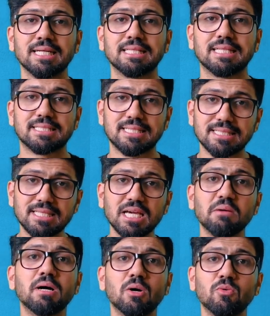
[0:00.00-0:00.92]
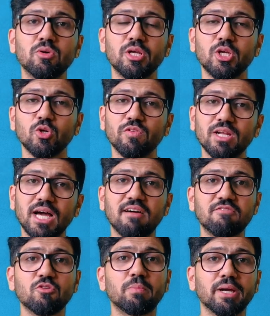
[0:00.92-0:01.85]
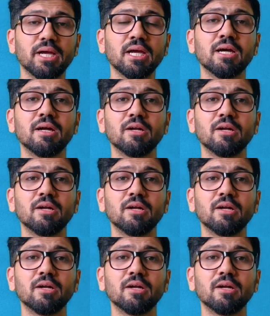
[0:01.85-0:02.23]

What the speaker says: This is the amount you will have to pay